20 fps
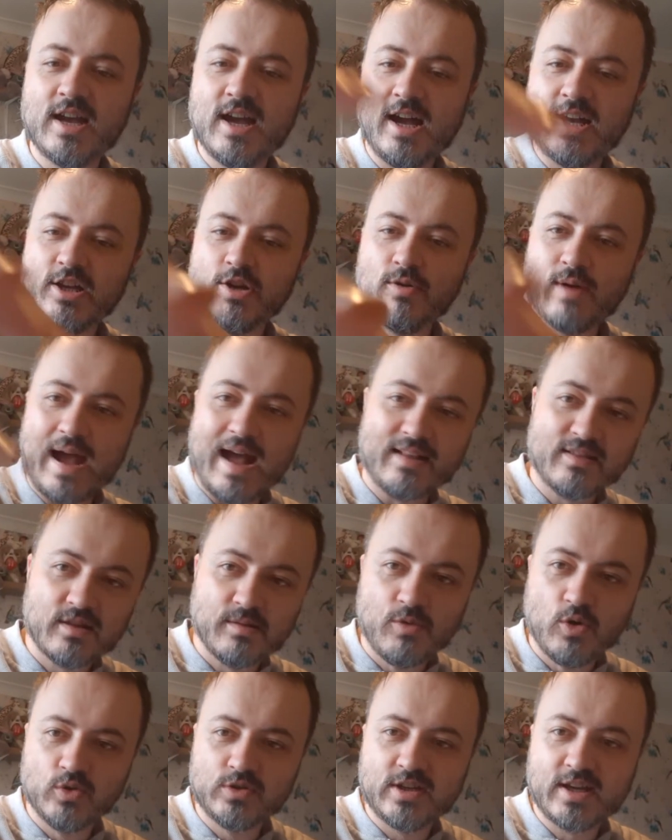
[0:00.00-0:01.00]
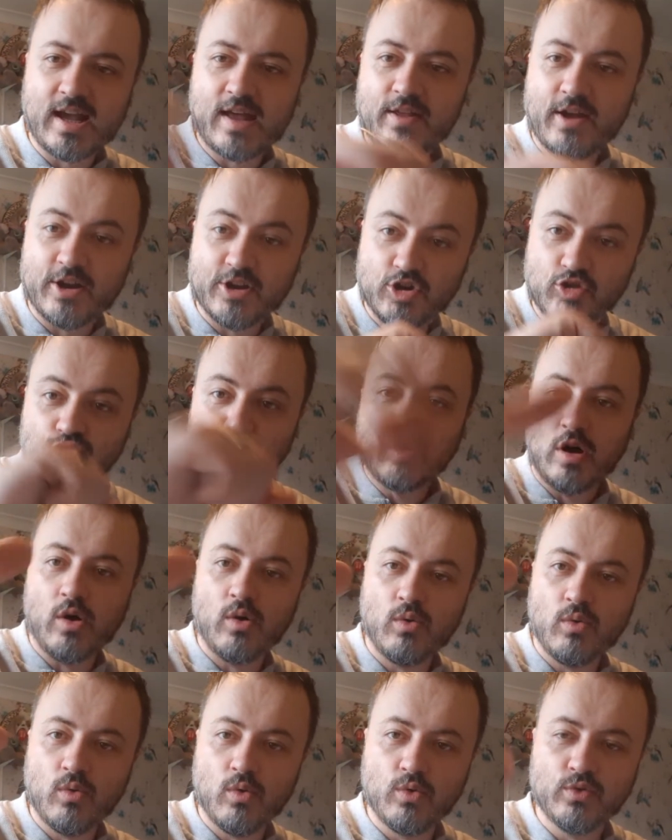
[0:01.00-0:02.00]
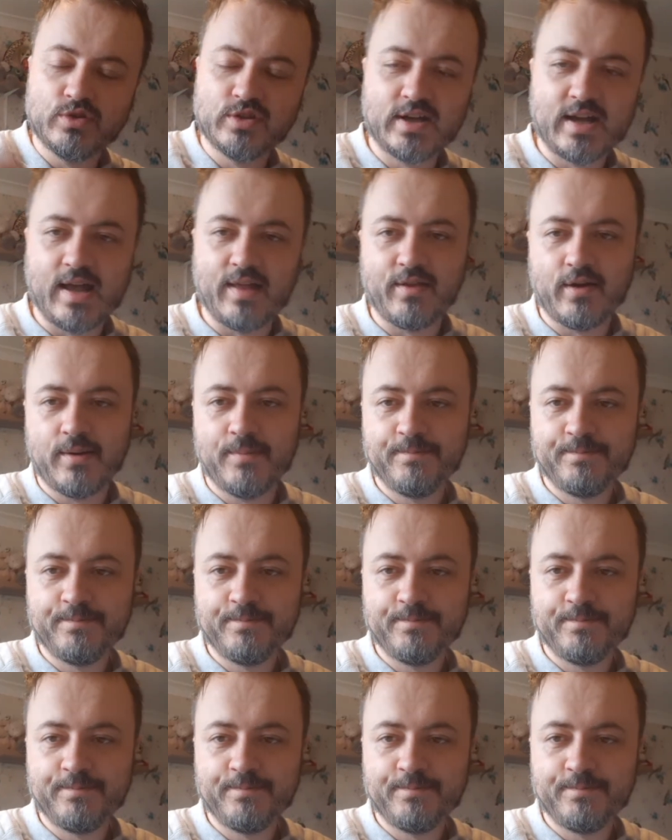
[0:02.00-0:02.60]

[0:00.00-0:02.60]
and you add them all together, and you roll all together.